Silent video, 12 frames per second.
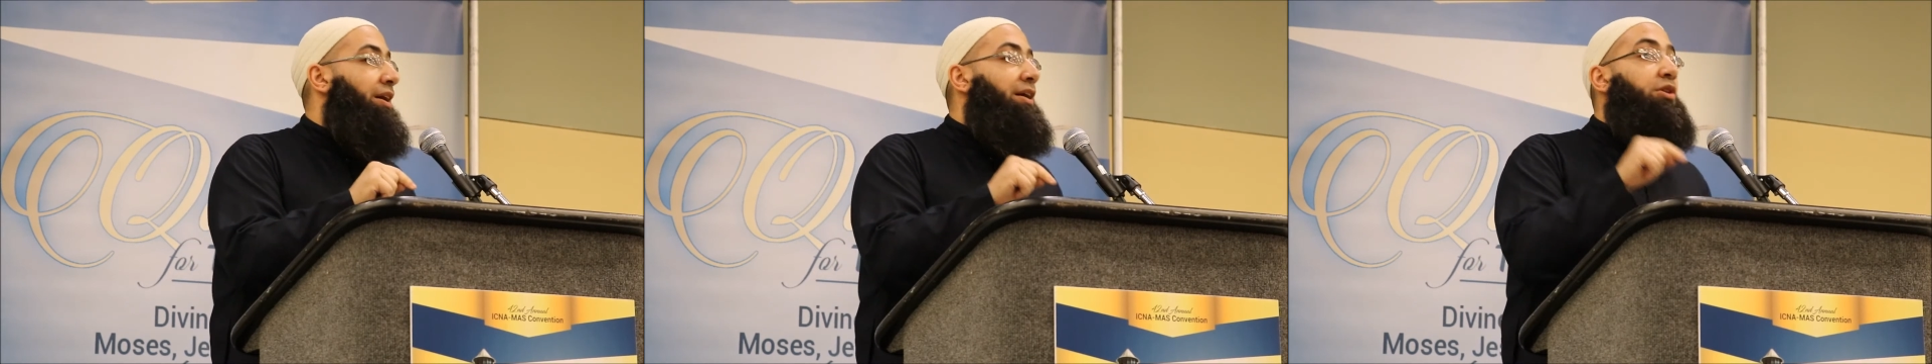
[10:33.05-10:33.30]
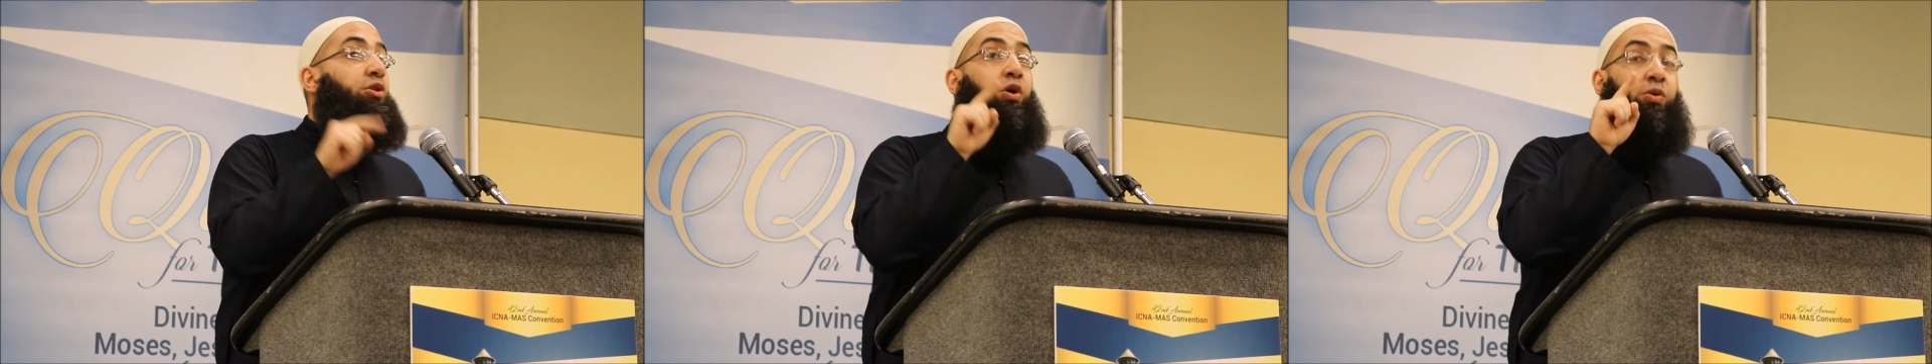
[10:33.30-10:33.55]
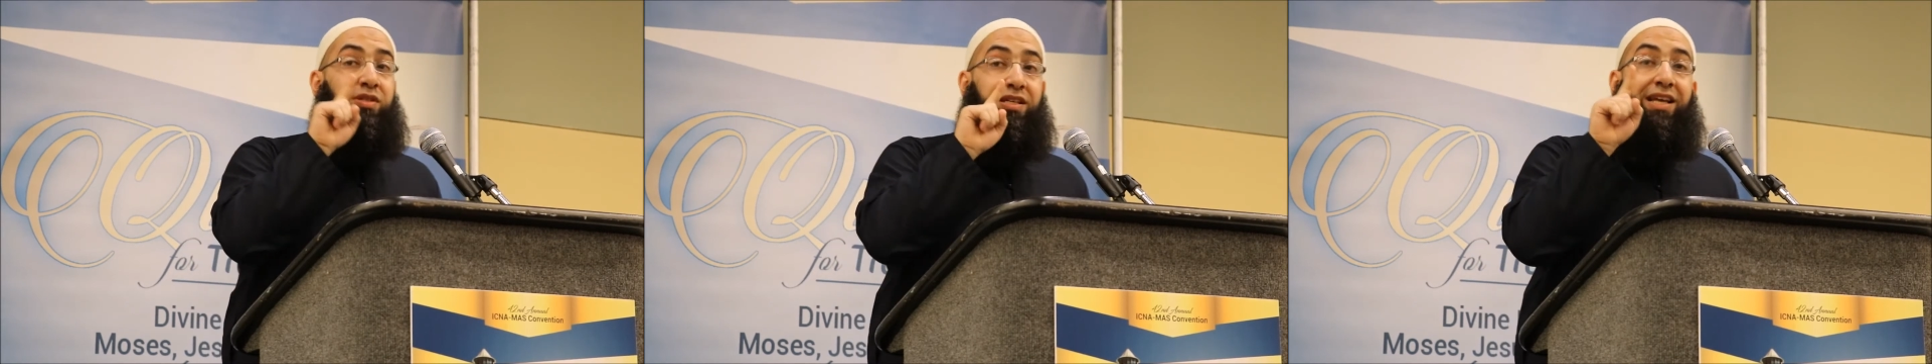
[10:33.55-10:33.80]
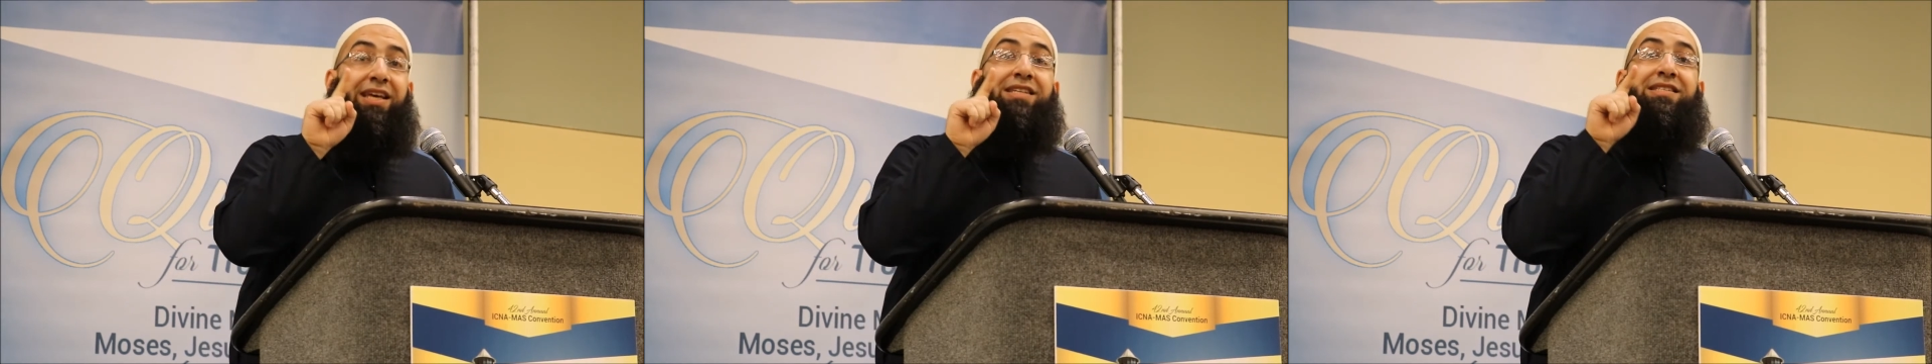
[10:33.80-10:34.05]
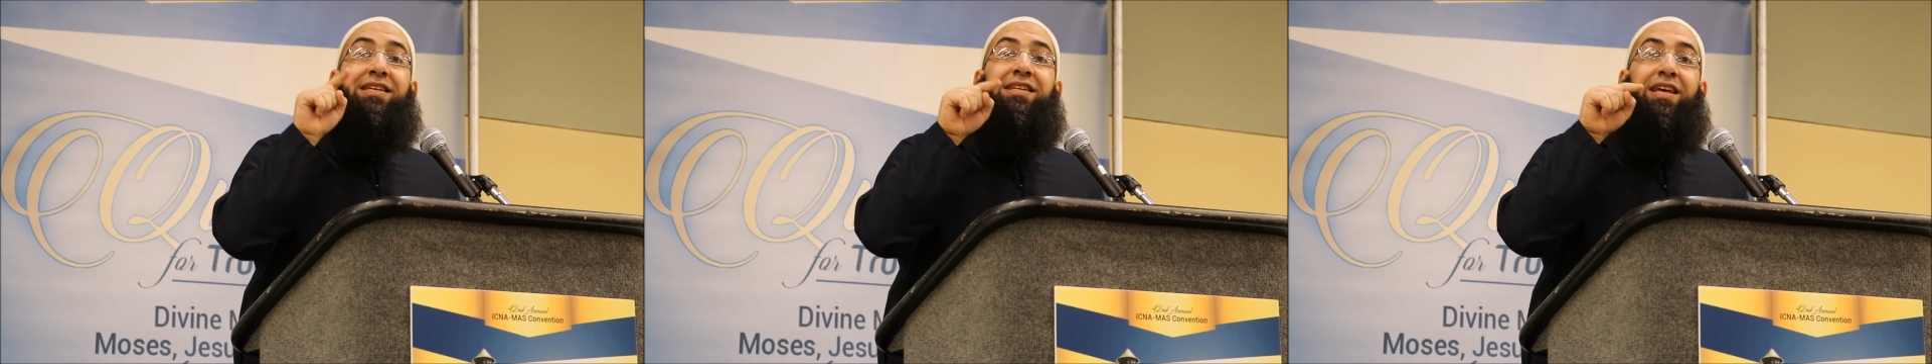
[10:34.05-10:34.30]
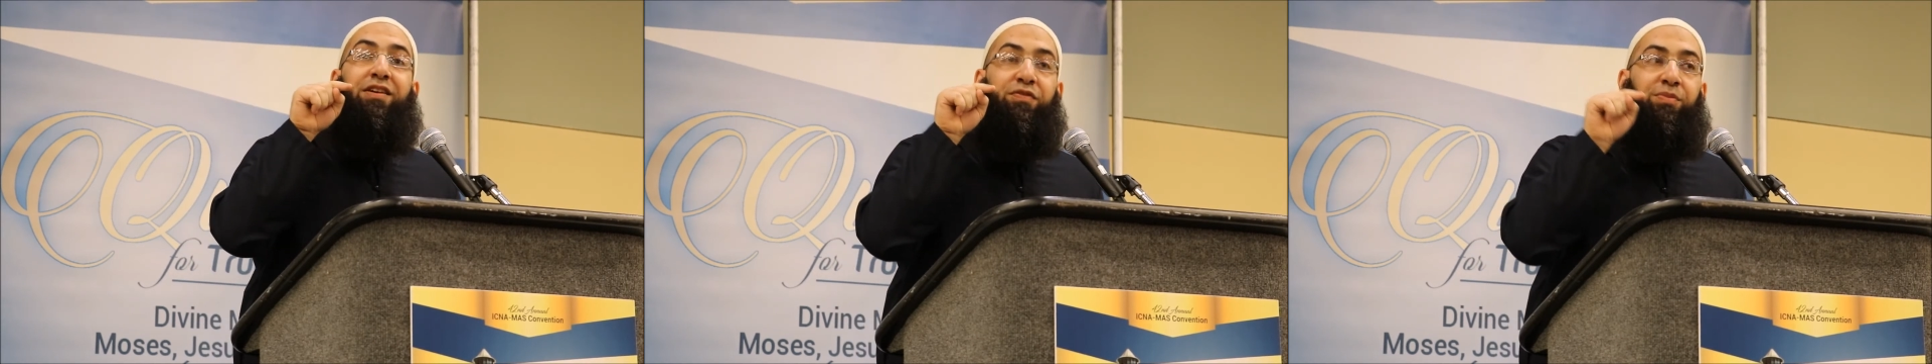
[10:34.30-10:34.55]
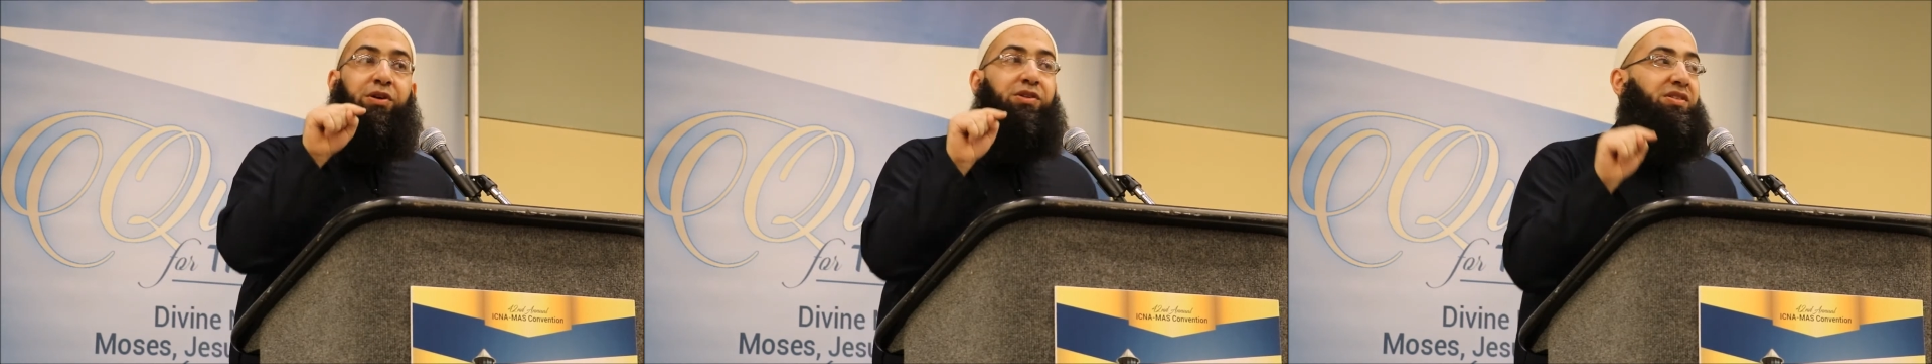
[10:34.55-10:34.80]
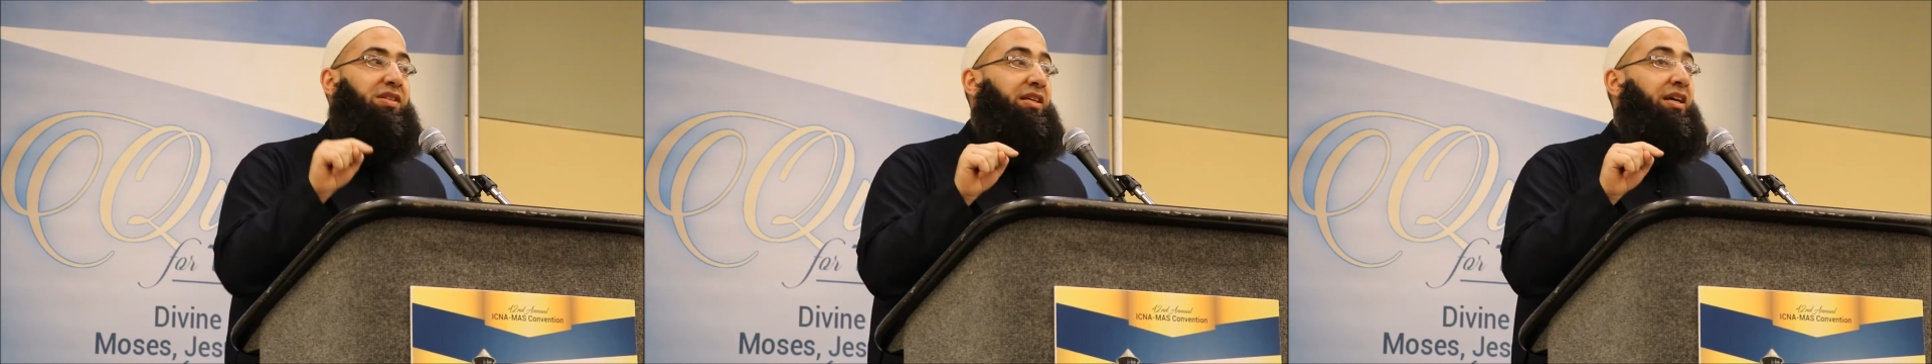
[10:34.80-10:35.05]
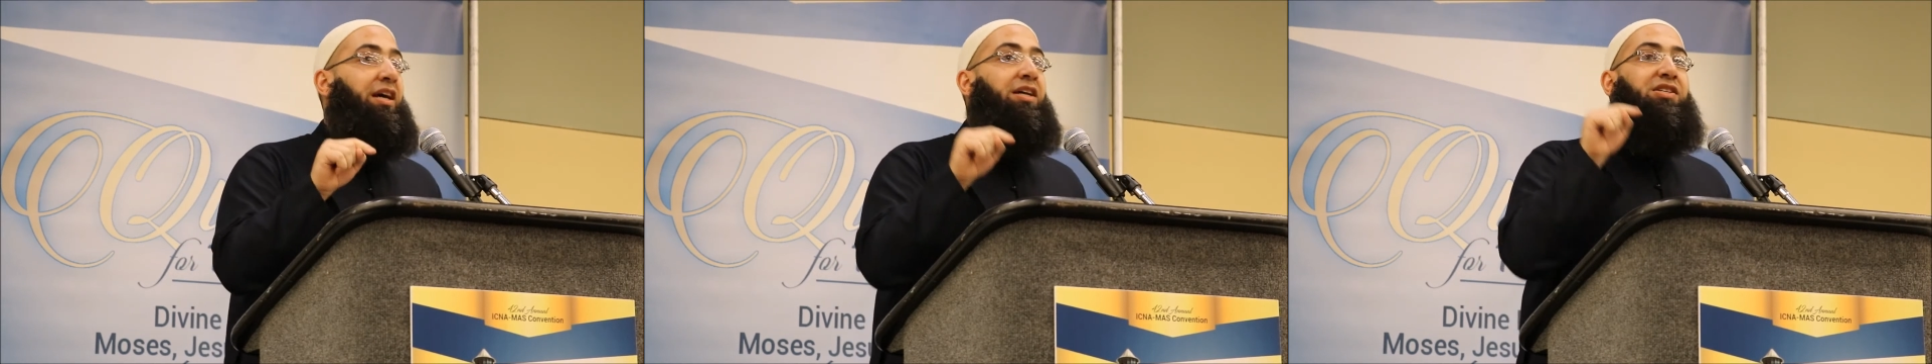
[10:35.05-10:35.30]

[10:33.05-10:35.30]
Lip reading: No, today is the day of mercy.